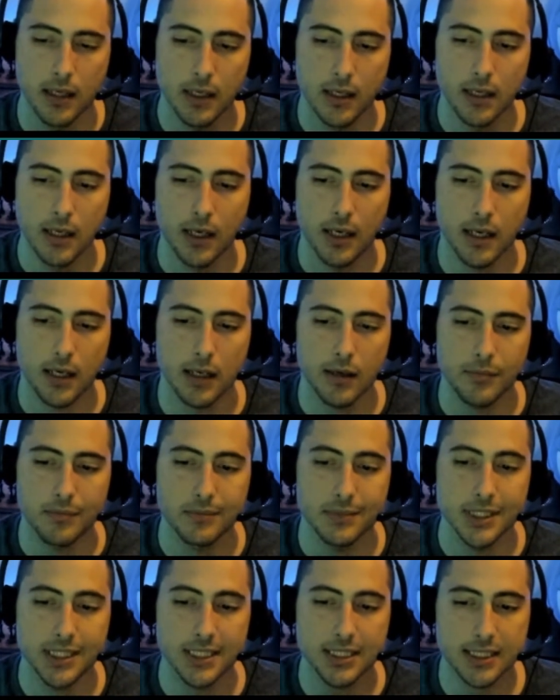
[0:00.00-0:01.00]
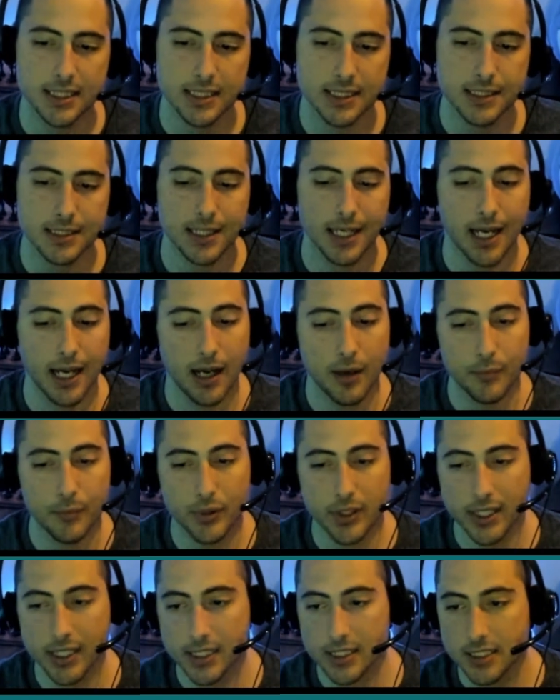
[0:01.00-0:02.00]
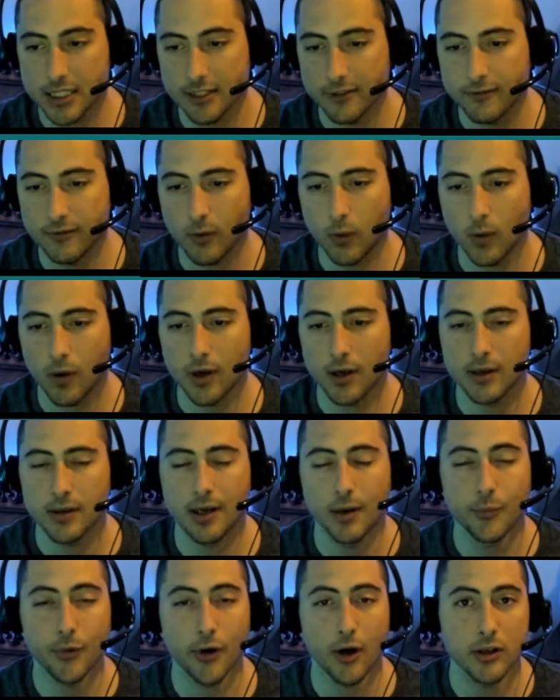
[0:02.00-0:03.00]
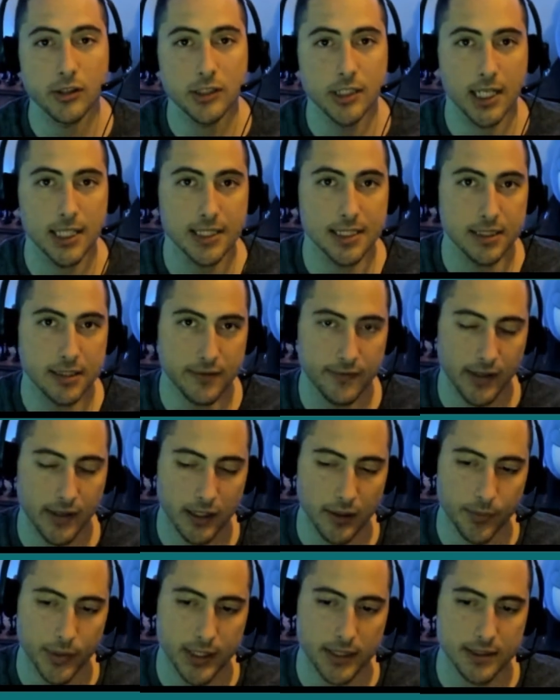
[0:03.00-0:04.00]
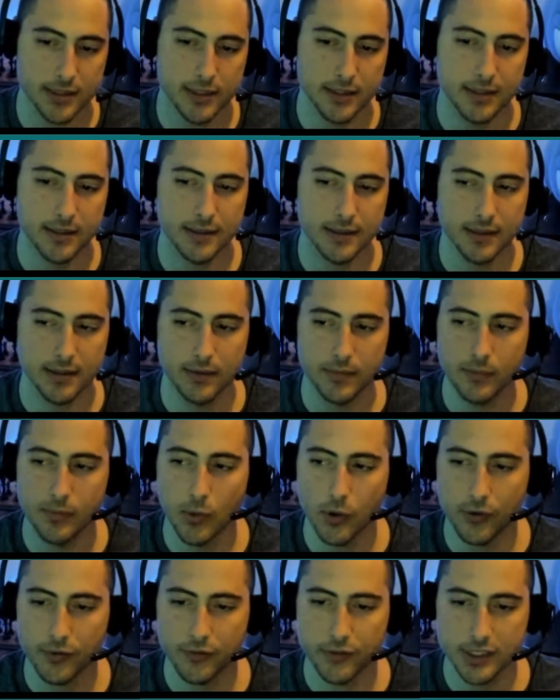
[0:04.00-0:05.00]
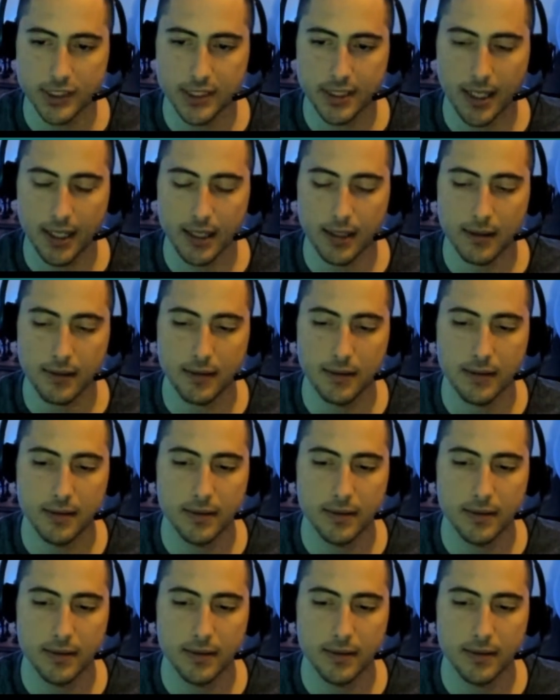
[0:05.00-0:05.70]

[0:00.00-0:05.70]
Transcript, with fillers: Um, this, I'm playing d4. I'm prioritizing development, Morphy style.